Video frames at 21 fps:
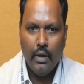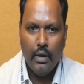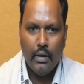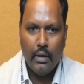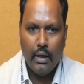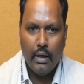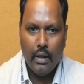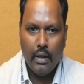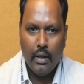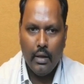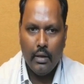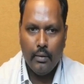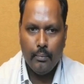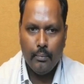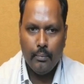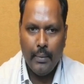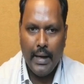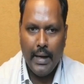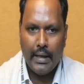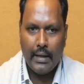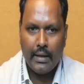The
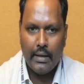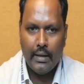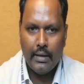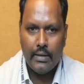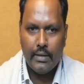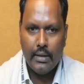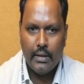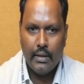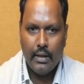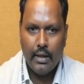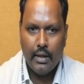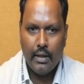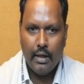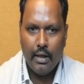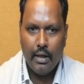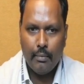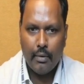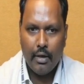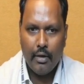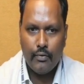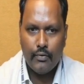pattern is here
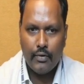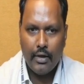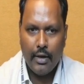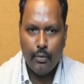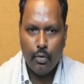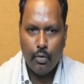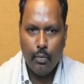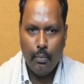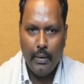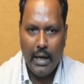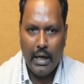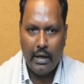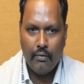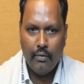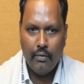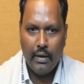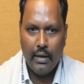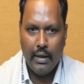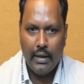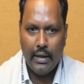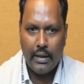number of times to
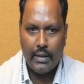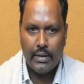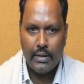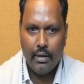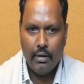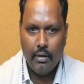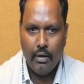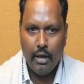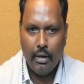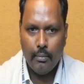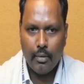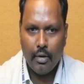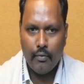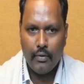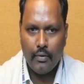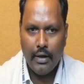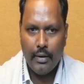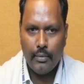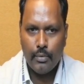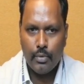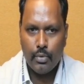backward direction, number of
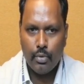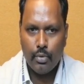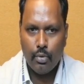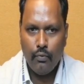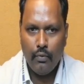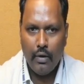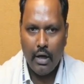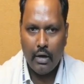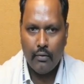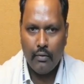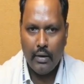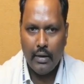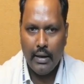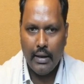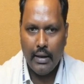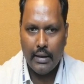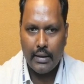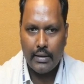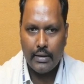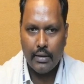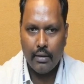times to forward
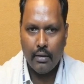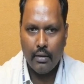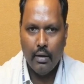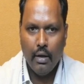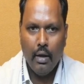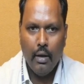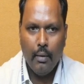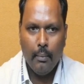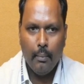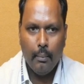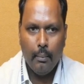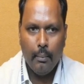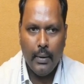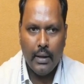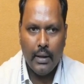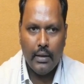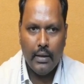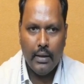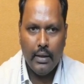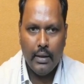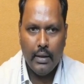direction.
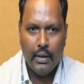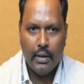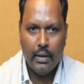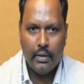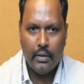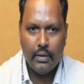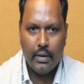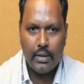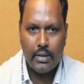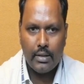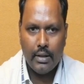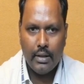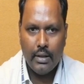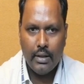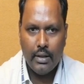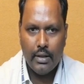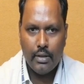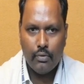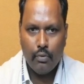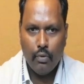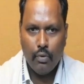But here in the string
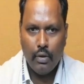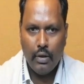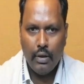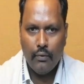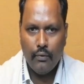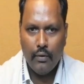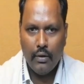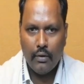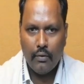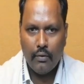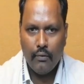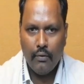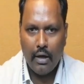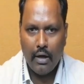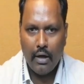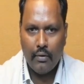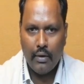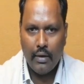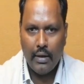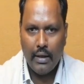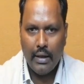is only for
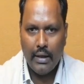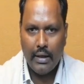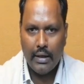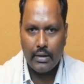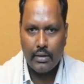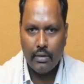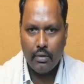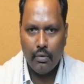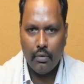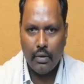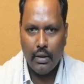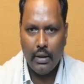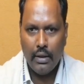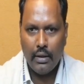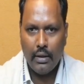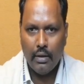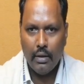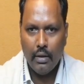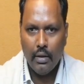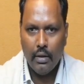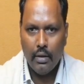forward direction only.
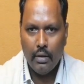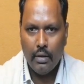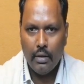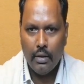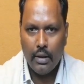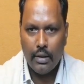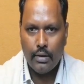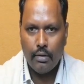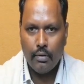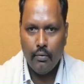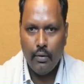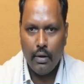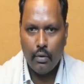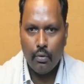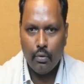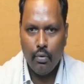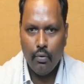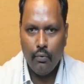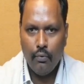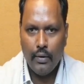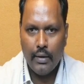It doesn't want to
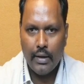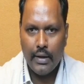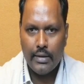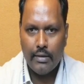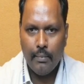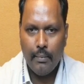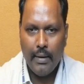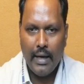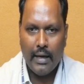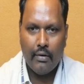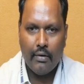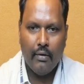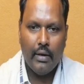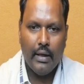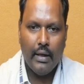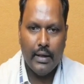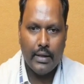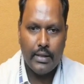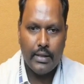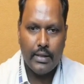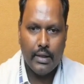go for as a backward
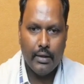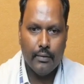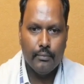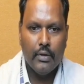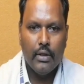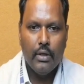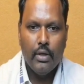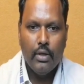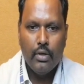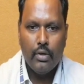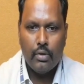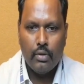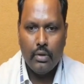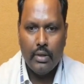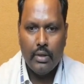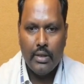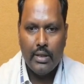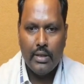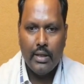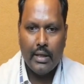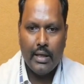direction. So
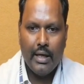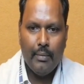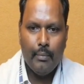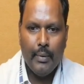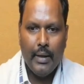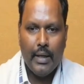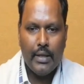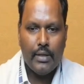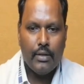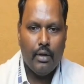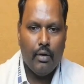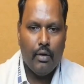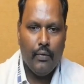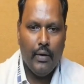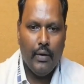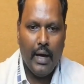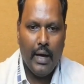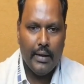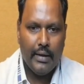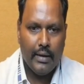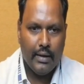this is the comparison of
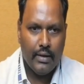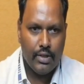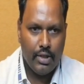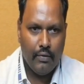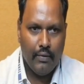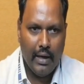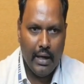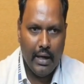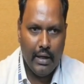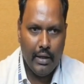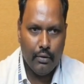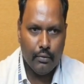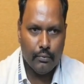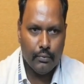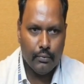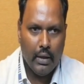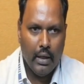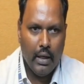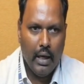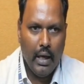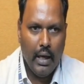a I and j value.
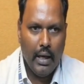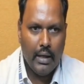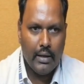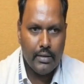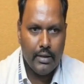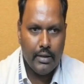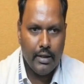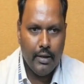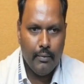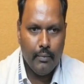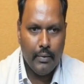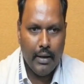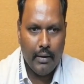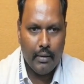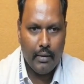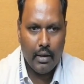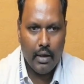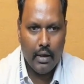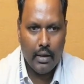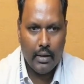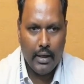And same time
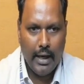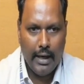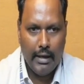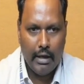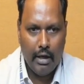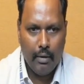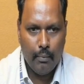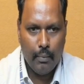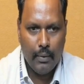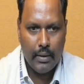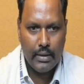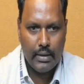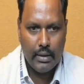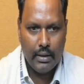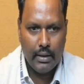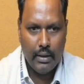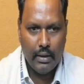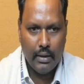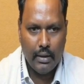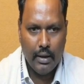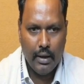
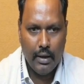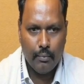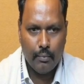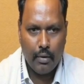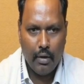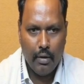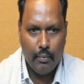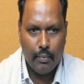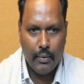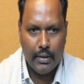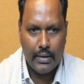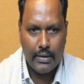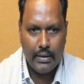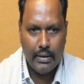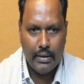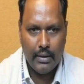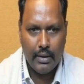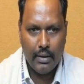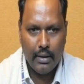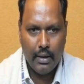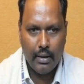complexity, m
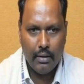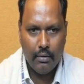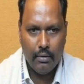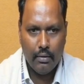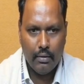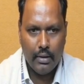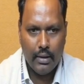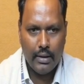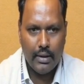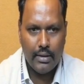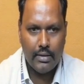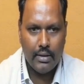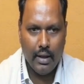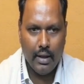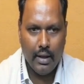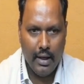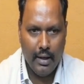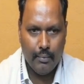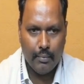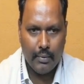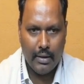complexity and n, that is the
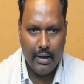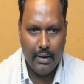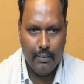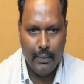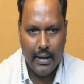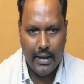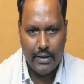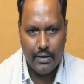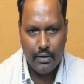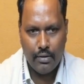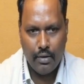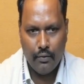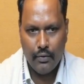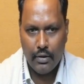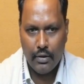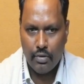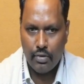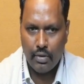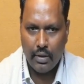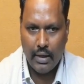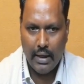m comparison of
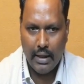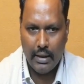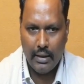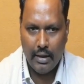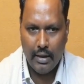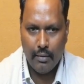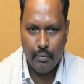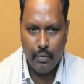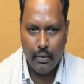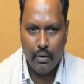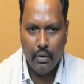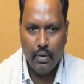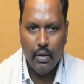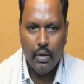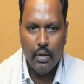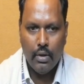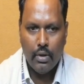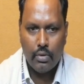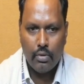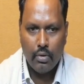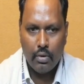using n table.
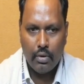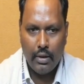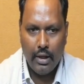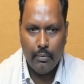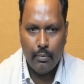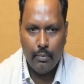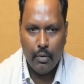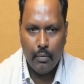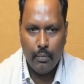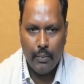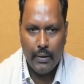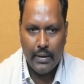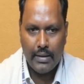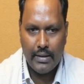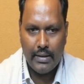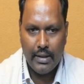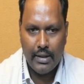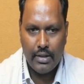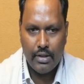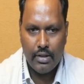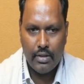So table plus
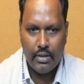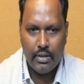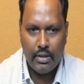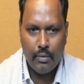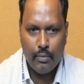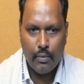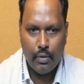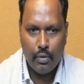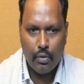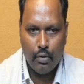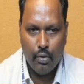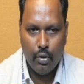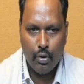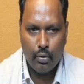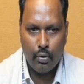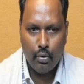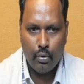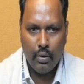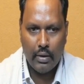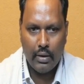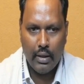search is able to go
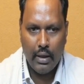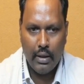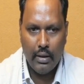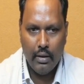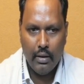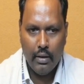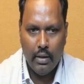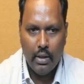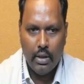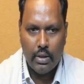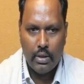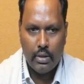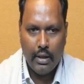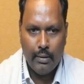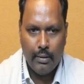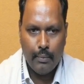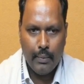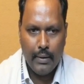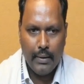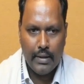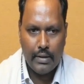through on that. So
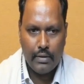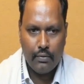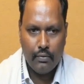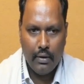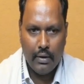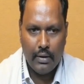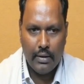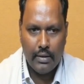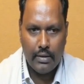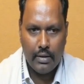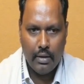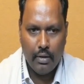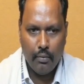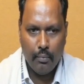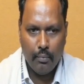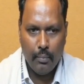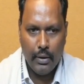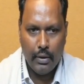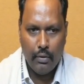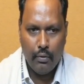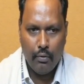m plus 1 is the
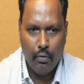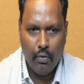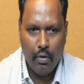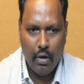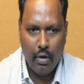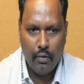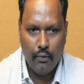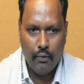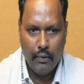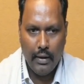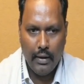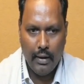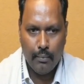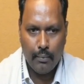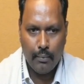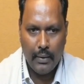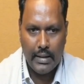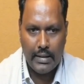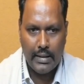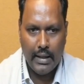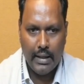big O of m
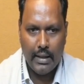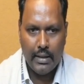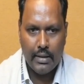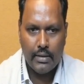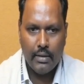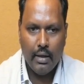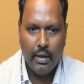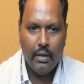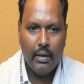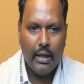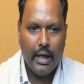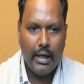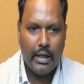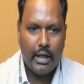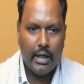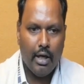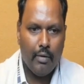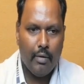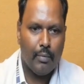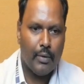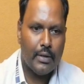plus n is the time
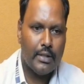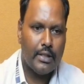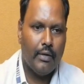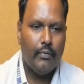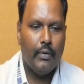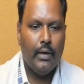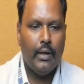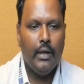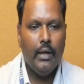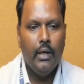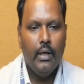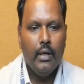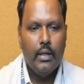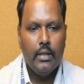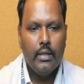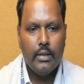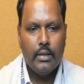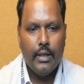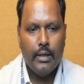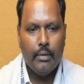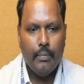complexity of a
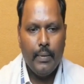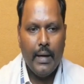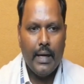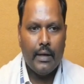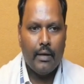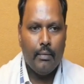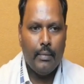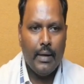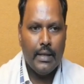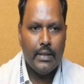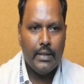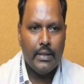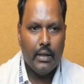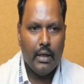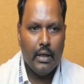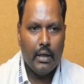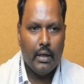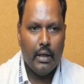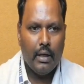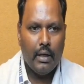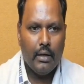string pattern matching
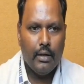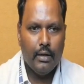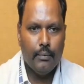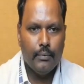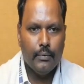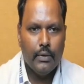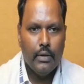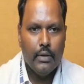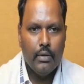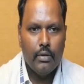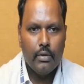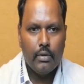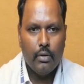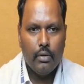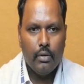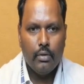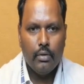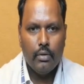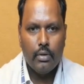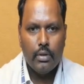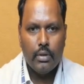algorithm.
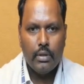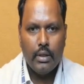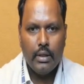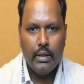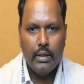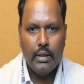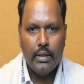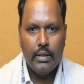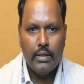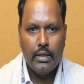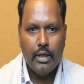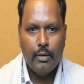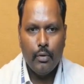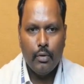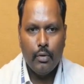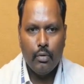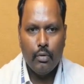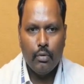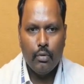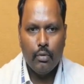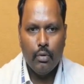So string is able
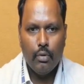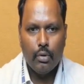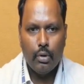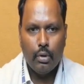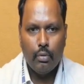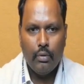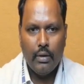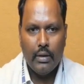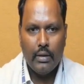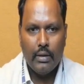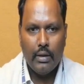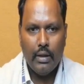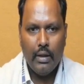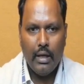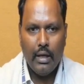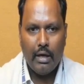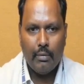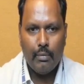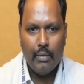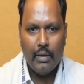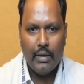to go through on the
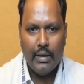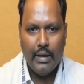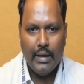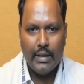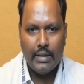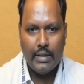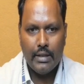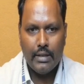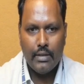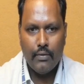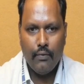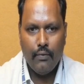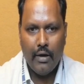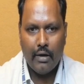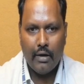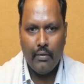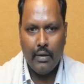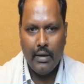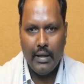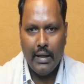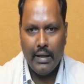normal text is a
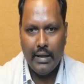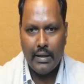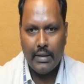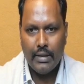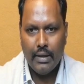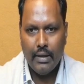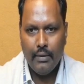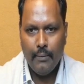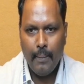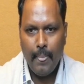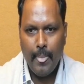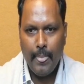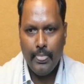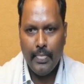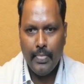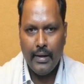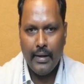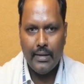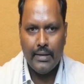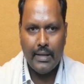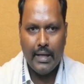forward direction,
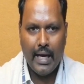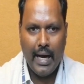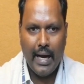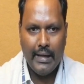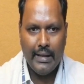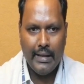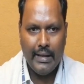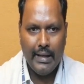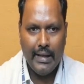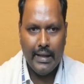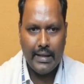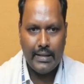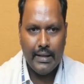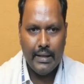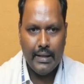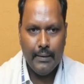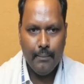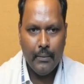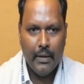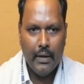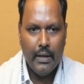that is the I
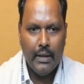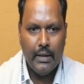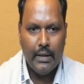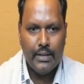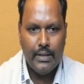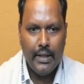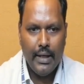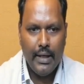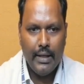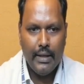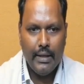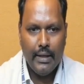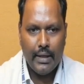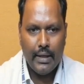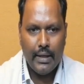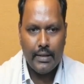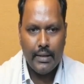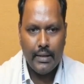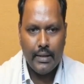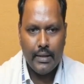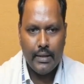indexing. J
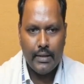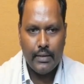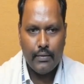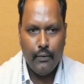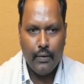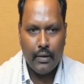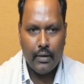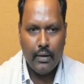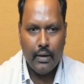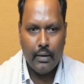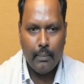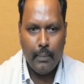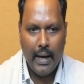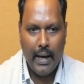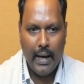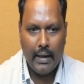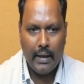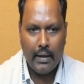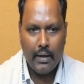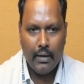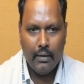indexing is for that
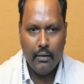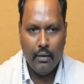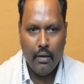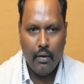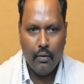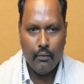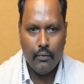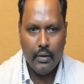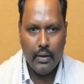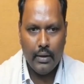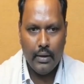pattern of the